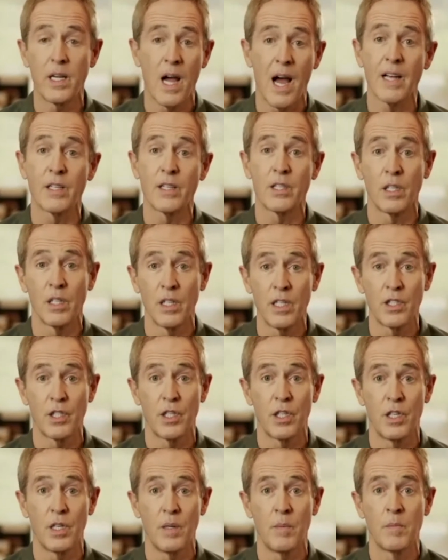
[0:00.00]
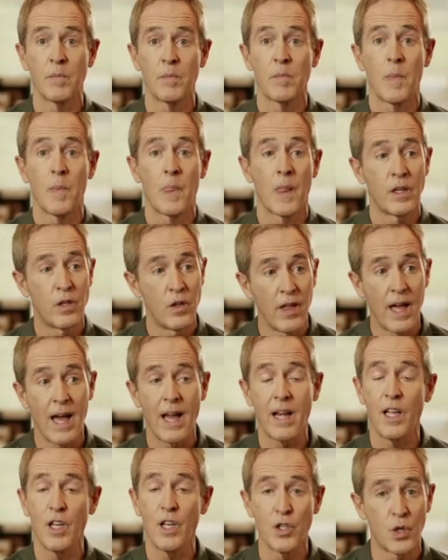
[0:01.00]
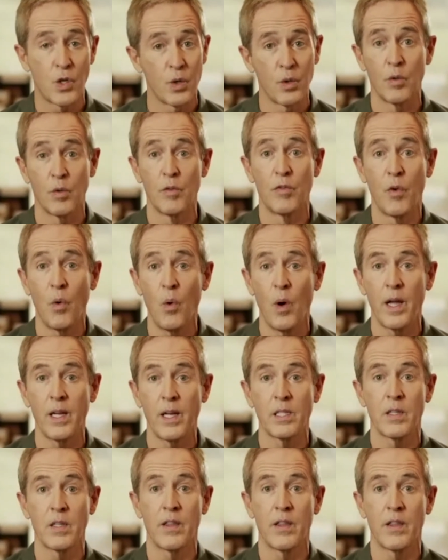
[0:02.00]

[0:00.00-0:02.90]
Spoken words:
not to listen to that internal voice